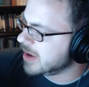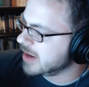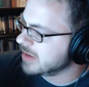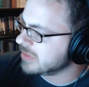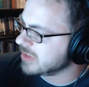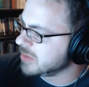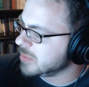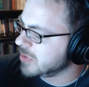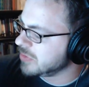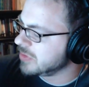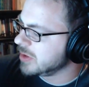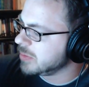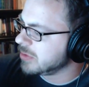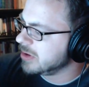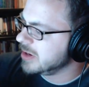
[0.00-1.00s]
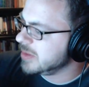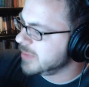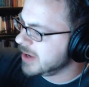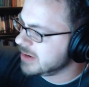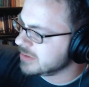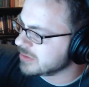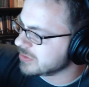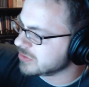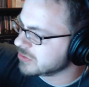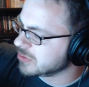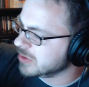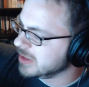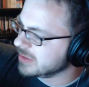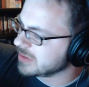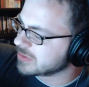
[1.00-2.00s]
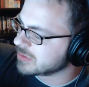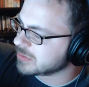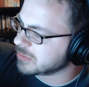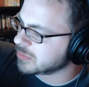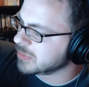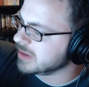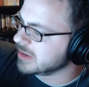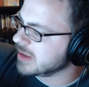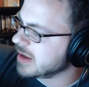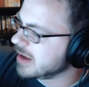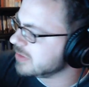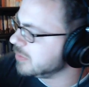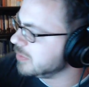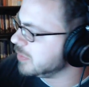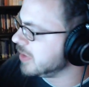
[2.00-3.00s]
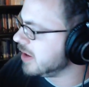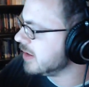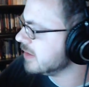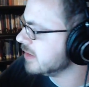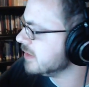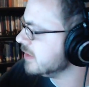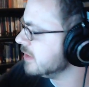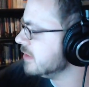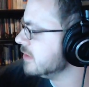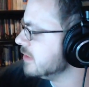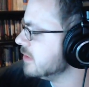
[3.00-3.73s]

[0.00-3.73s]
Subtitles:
honestly mostly worried about destroying this really awesome box